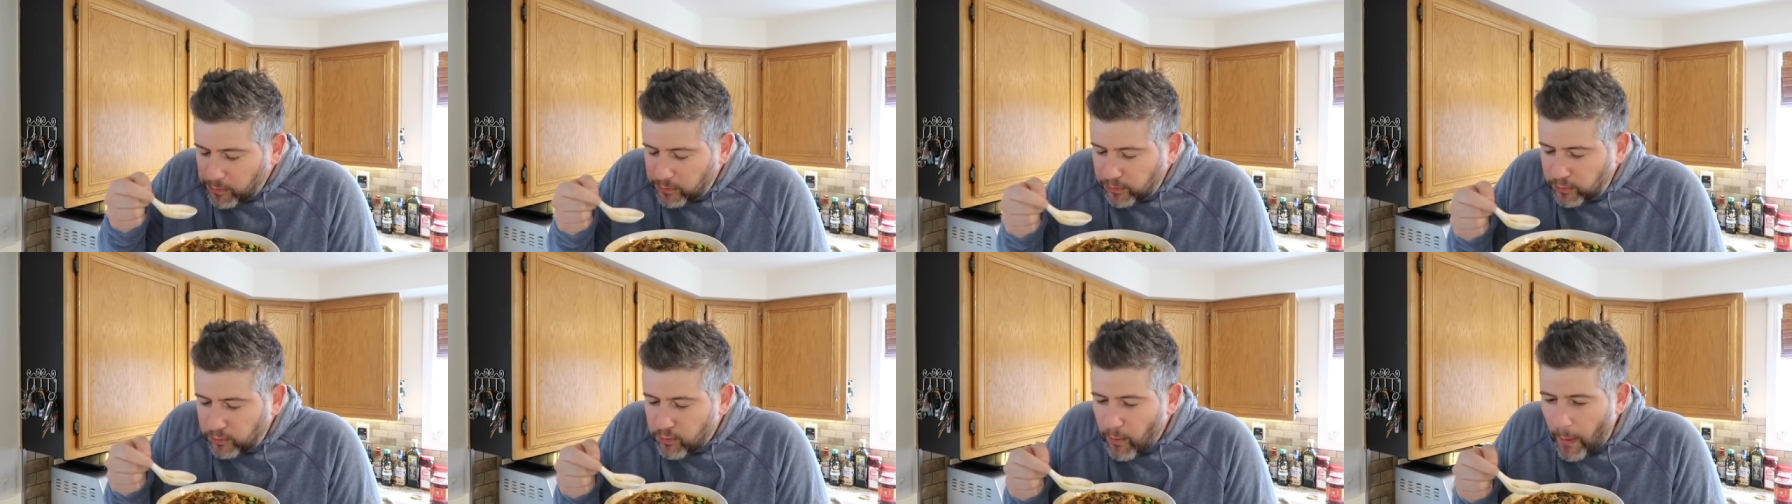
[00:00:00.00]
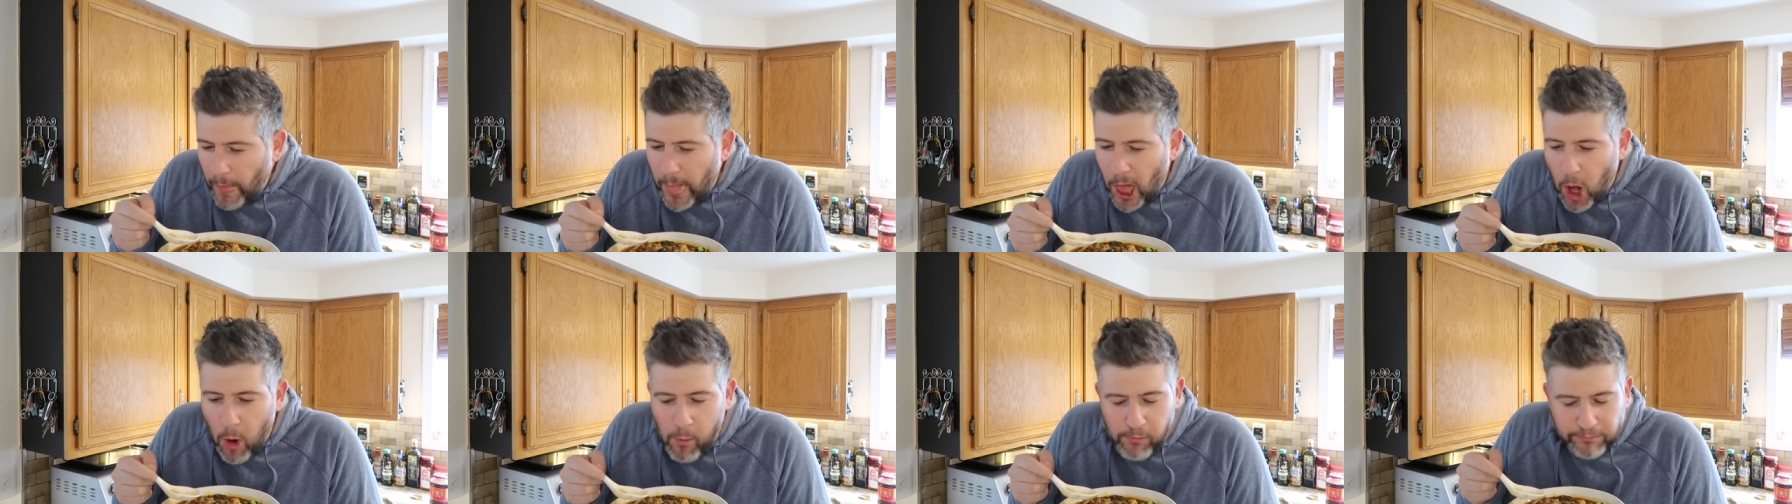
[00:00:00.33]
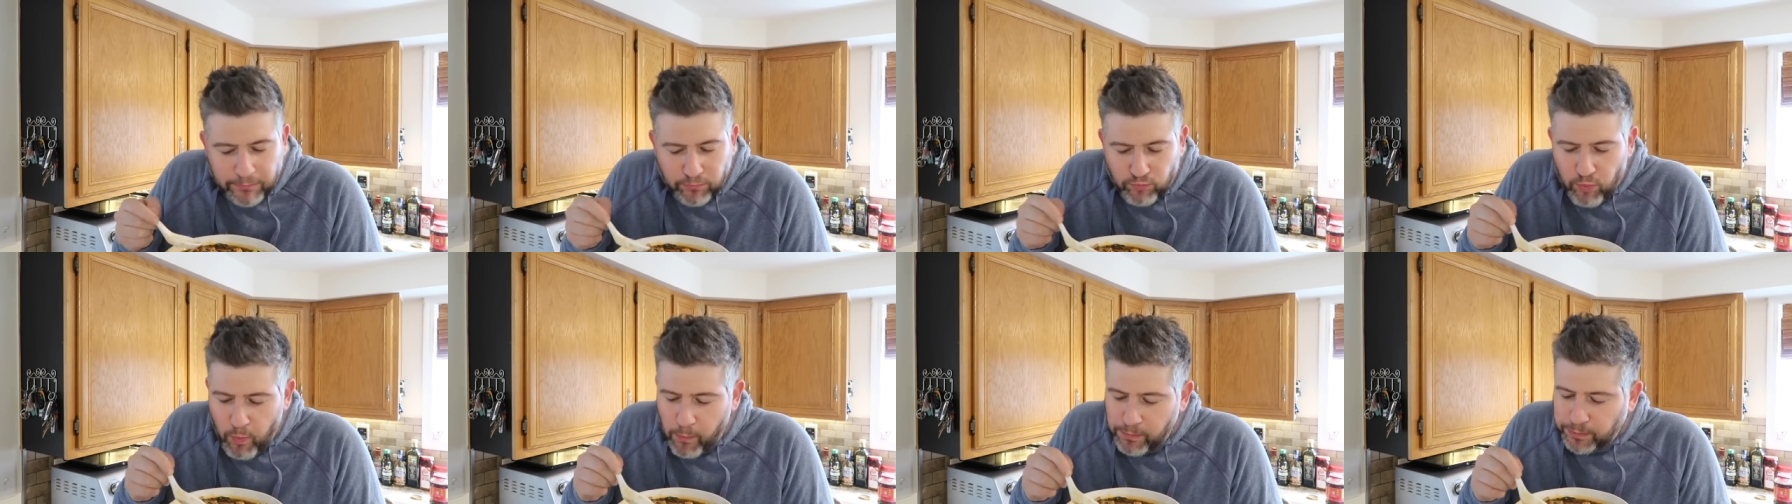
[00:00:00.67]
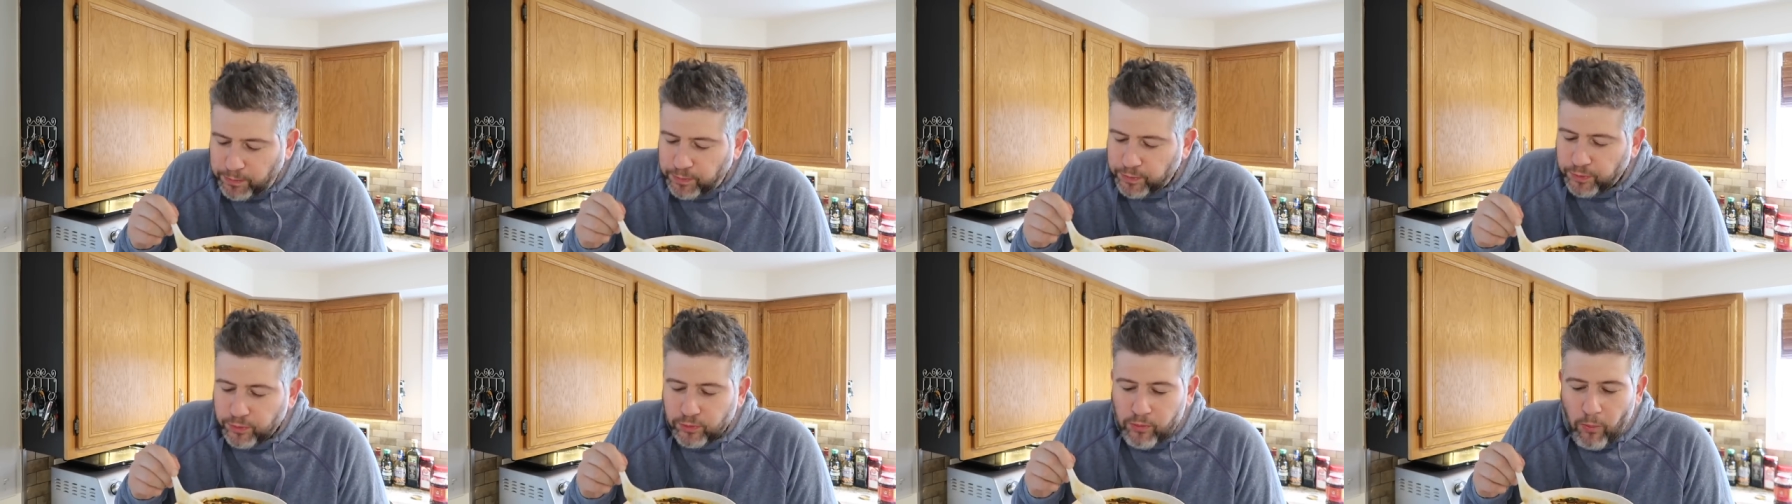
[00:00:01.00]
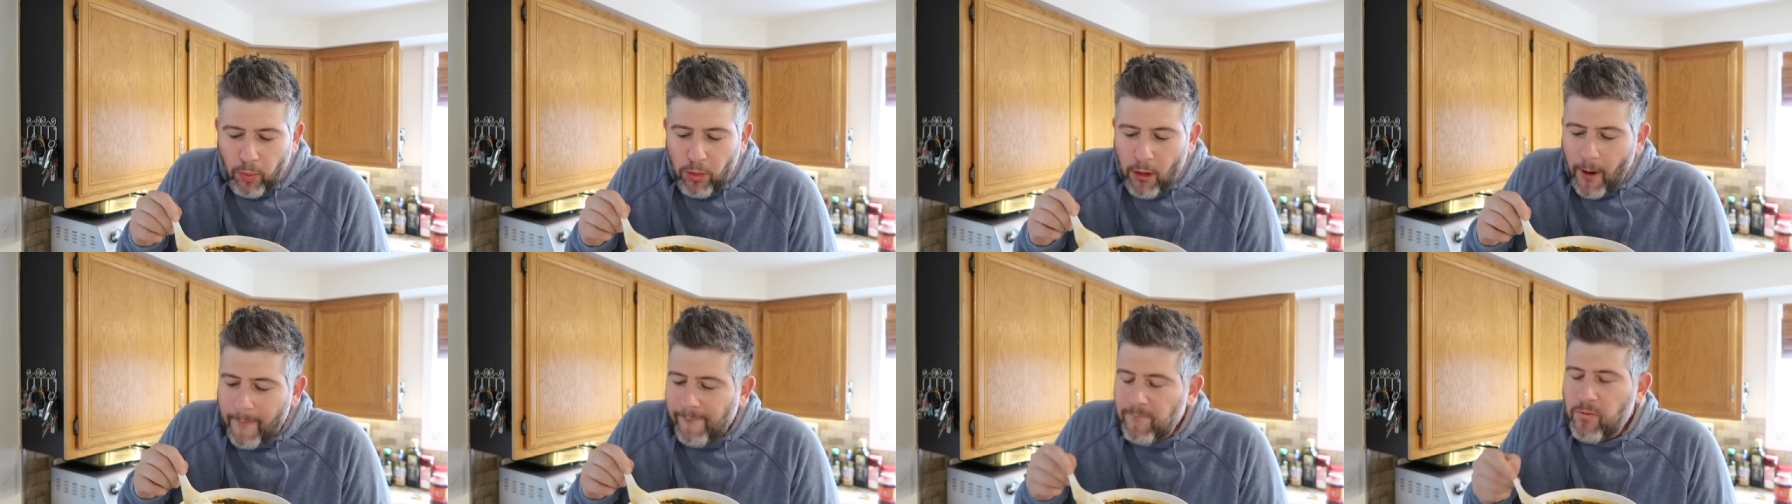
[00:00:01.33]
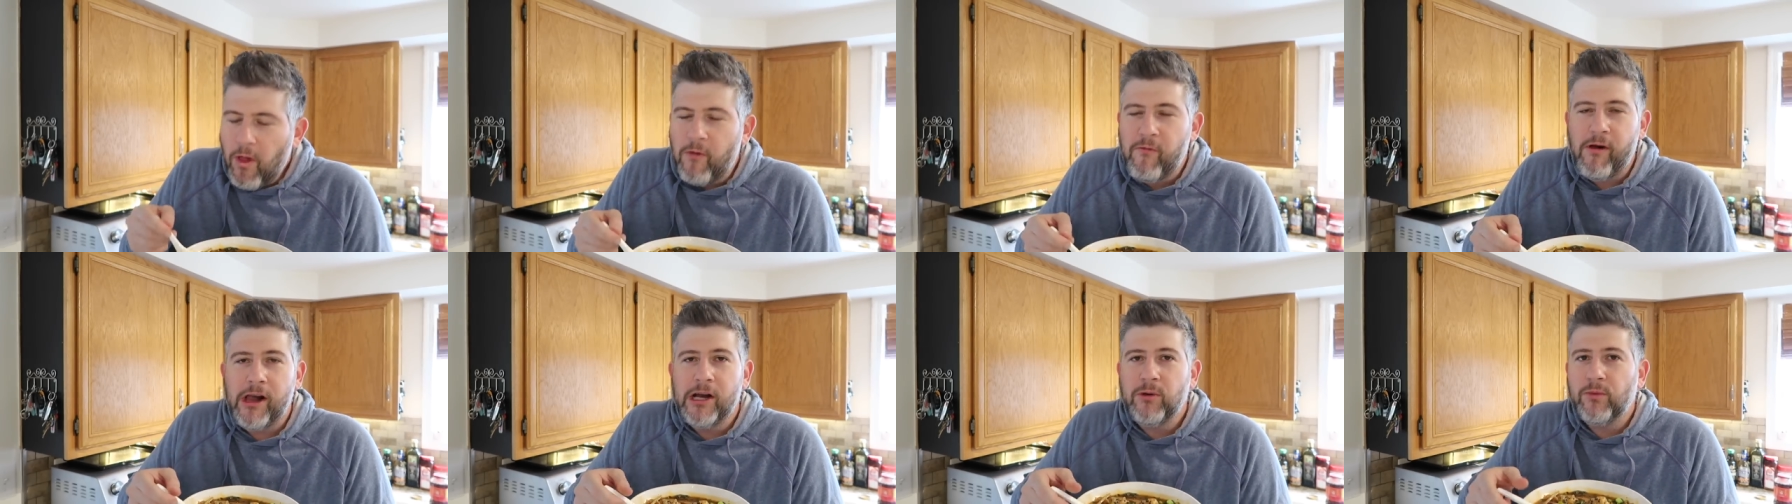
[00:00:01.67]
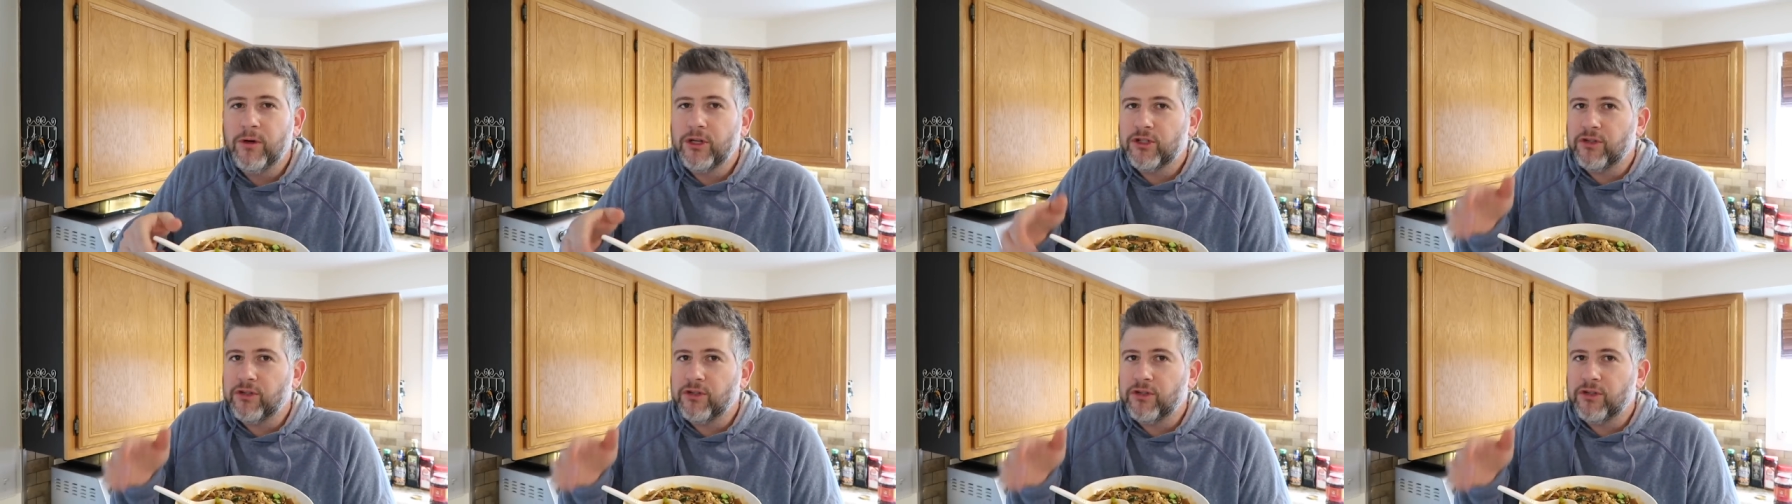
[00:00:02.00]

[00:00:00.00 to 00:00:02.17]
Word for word: Mmm. If anyone